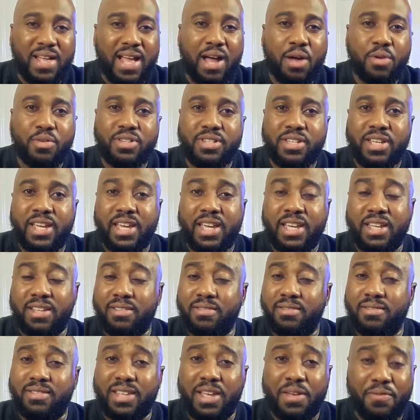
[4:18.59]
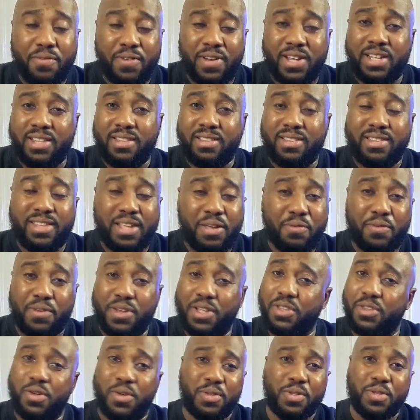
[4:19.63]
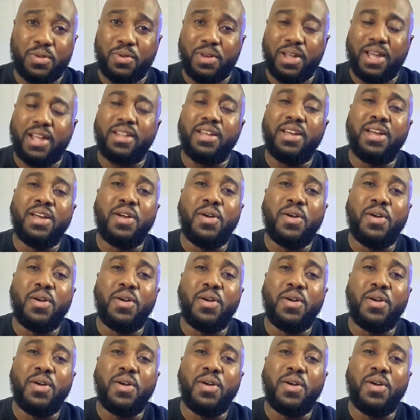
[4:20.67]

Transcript: I would say definitely don't do that.